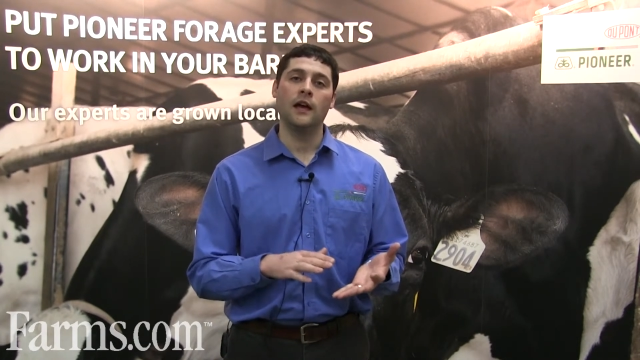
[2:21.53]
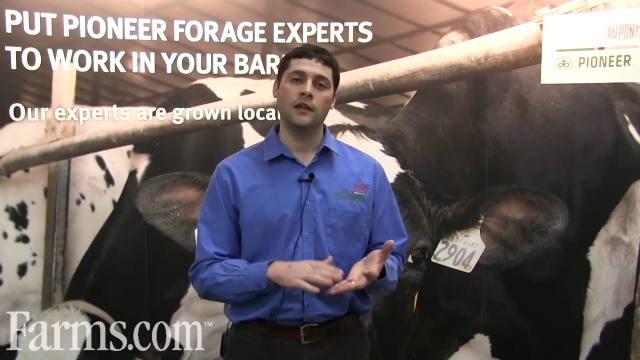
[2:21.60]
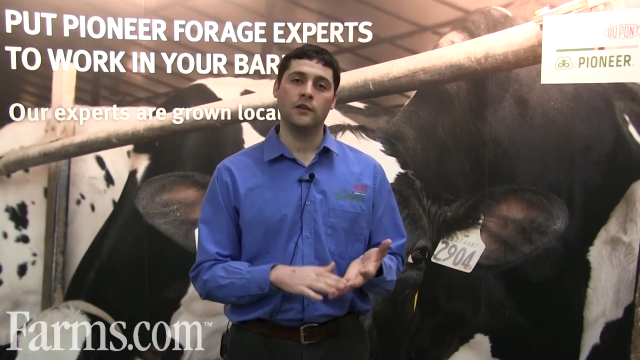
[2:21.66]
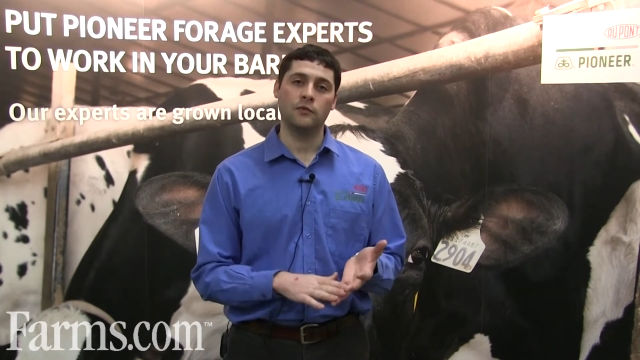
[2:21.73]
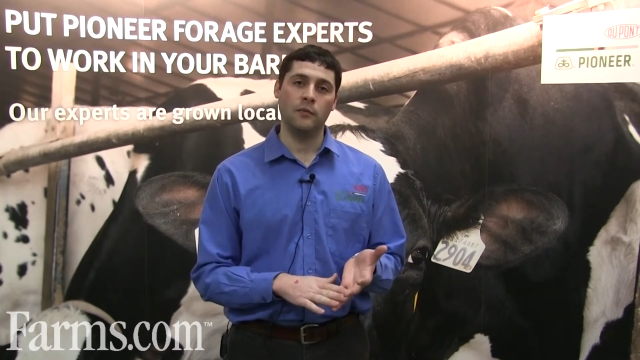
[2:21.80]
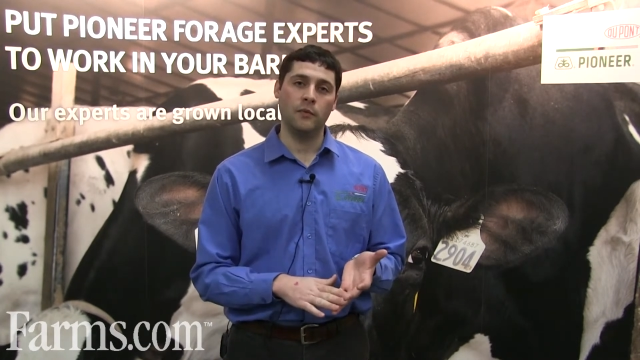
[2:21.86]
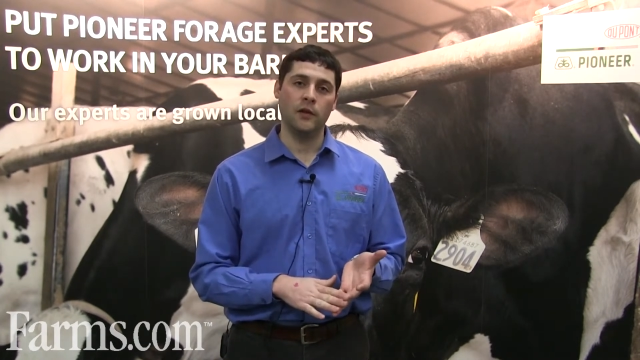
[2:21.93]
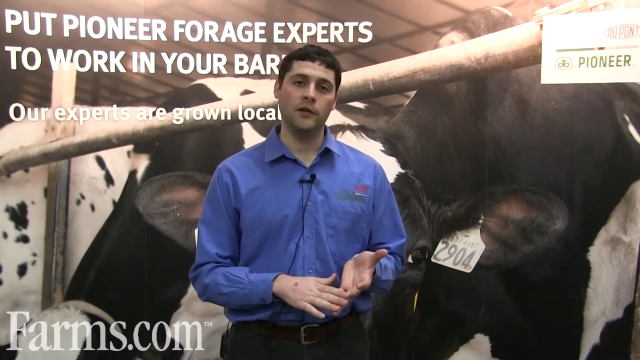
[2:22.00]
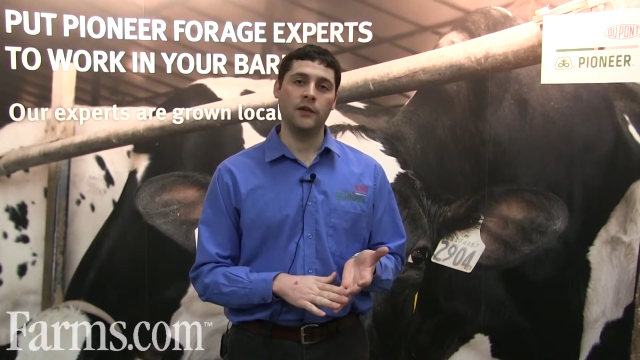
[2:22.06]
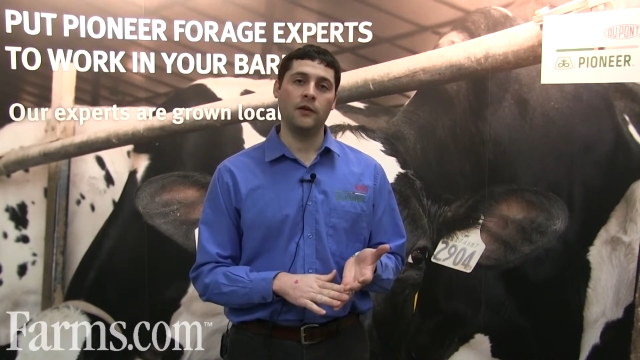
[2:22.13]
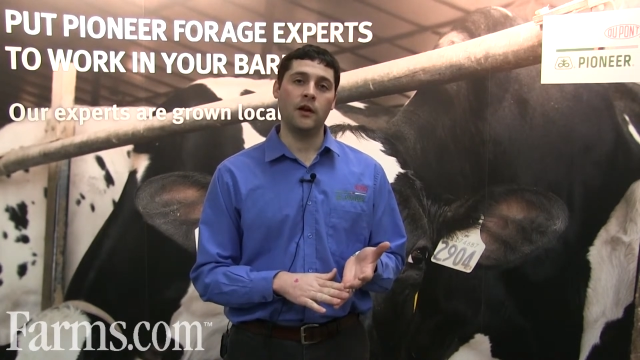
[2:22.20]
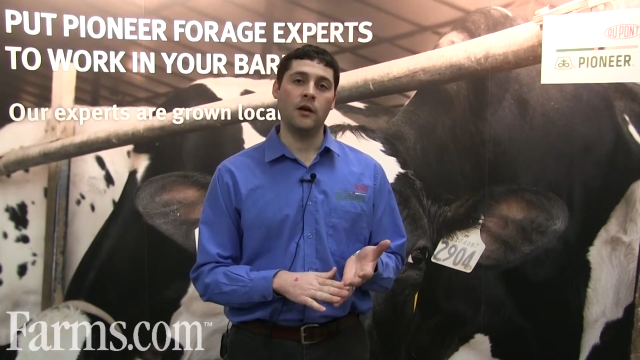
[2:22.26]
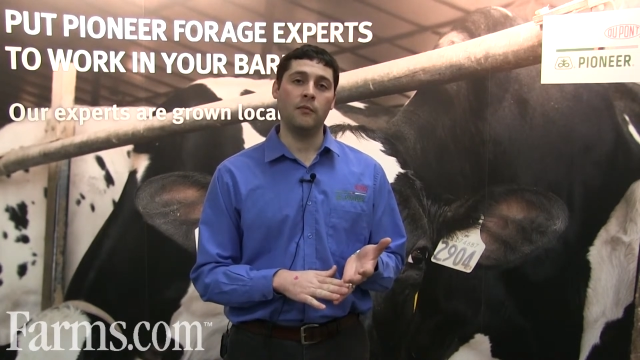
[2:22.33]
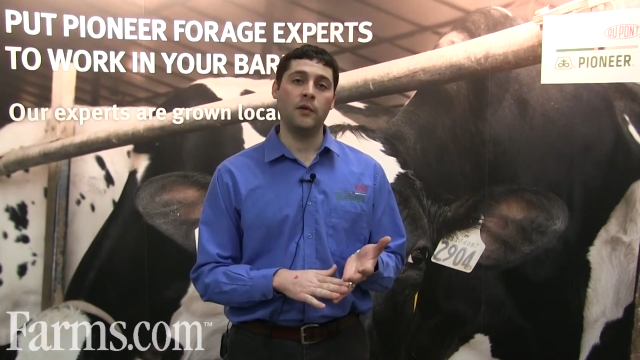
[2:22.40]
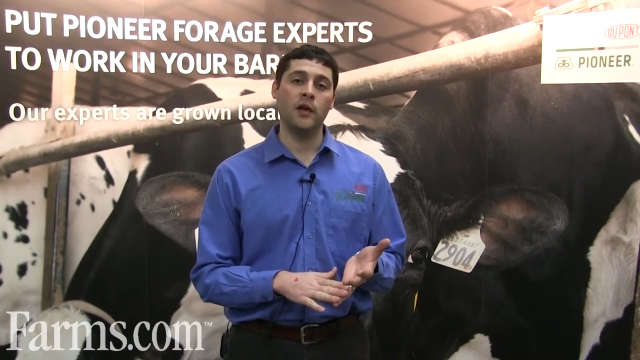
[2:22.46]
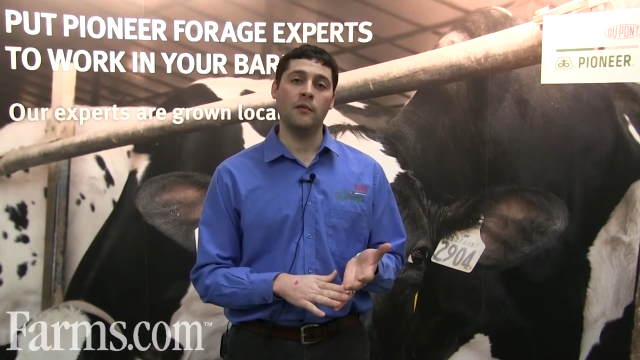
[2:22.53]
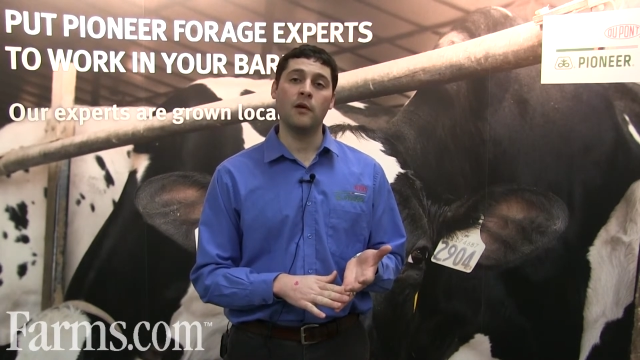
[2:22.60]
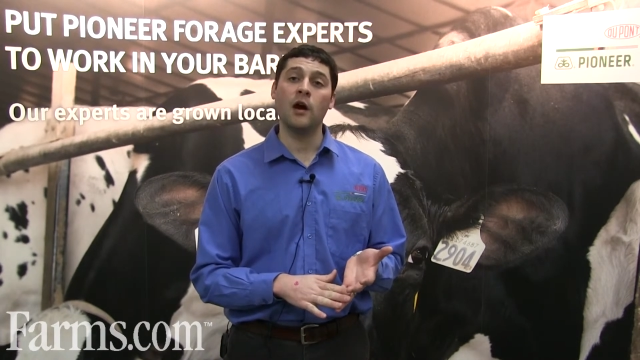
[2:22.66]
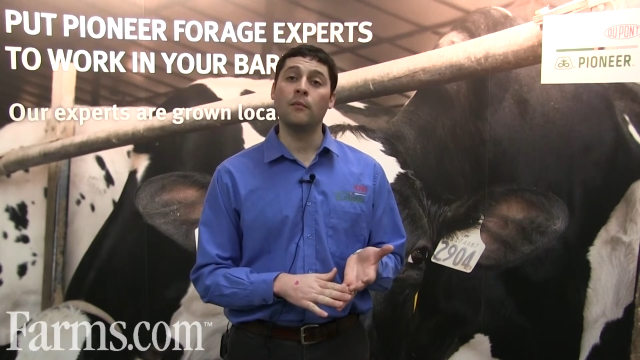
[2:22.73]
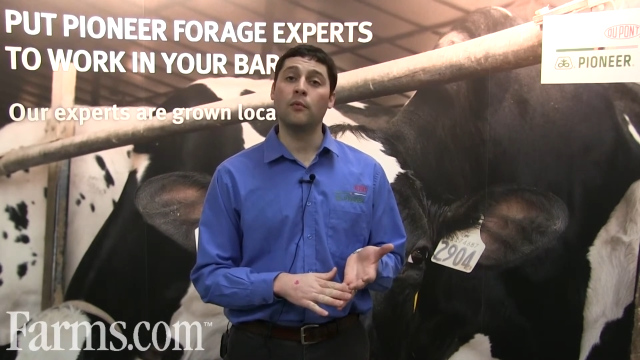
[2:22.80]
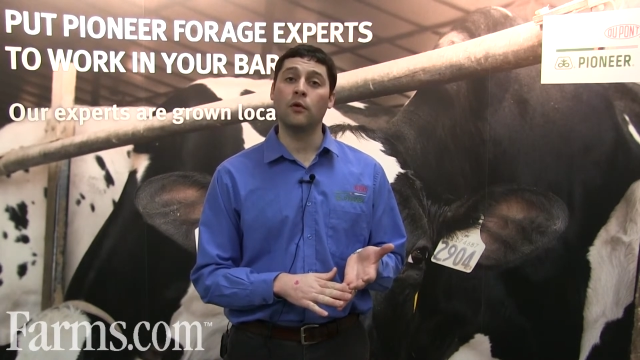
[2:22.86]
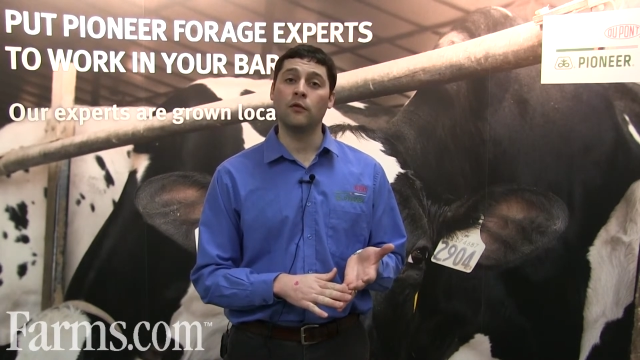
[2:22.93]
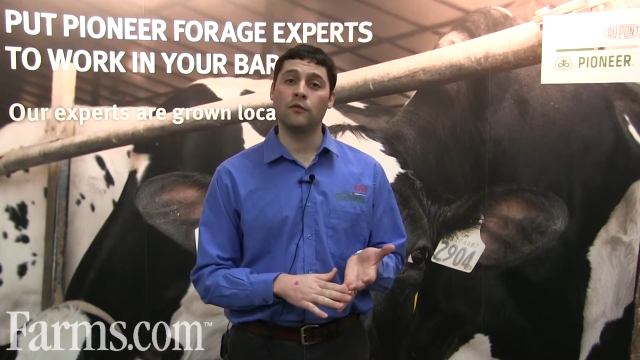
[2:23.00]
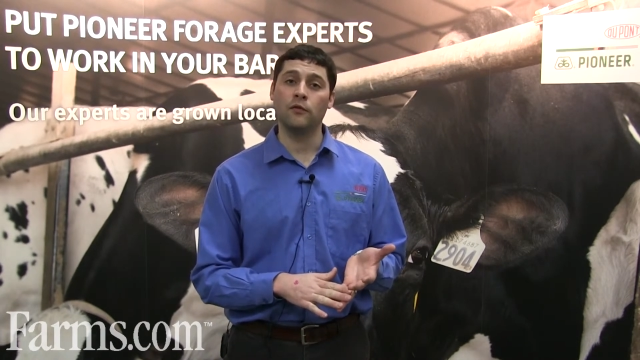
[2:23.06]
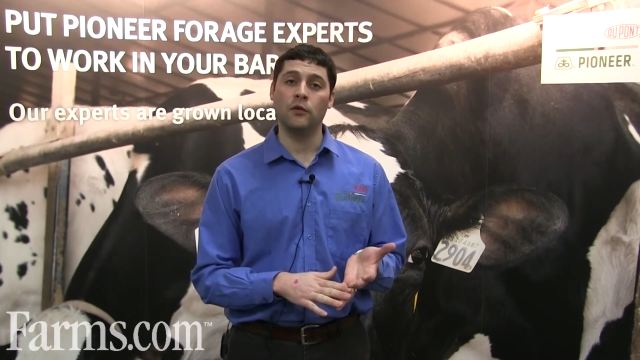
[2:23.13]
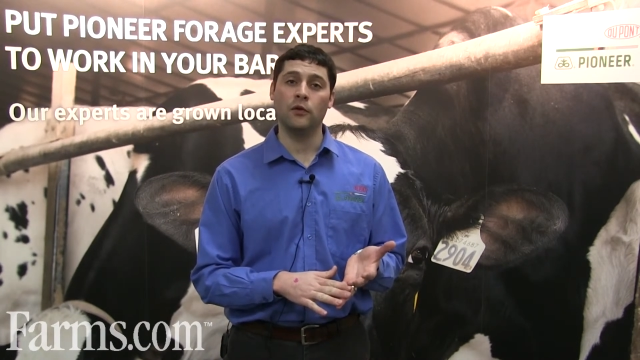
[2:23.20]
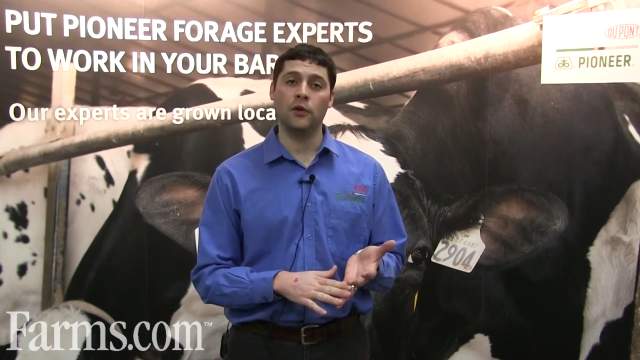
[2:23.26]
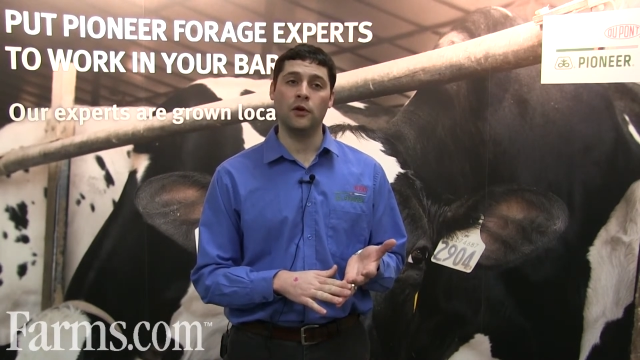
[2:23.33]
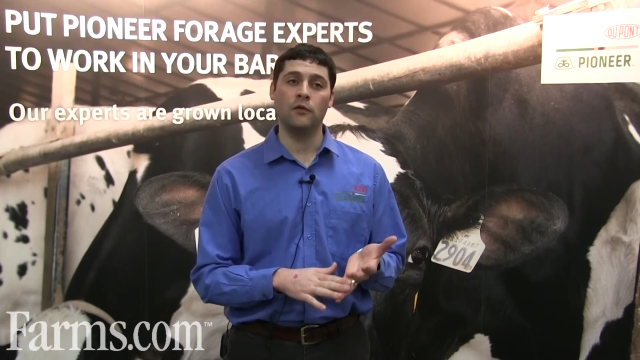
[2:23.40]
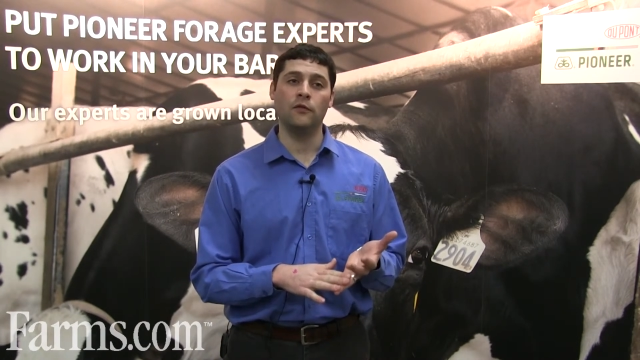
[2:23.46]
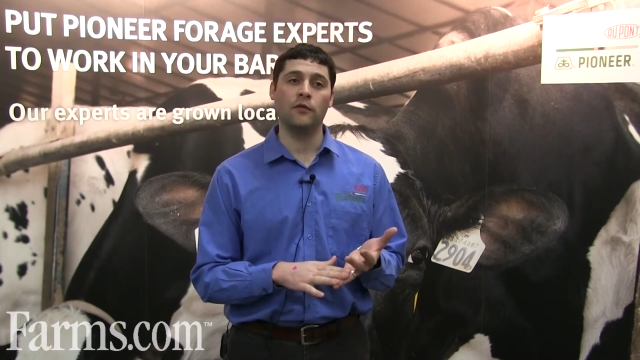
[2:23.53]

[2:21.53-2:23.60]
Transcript: as we build out our BMR portfolio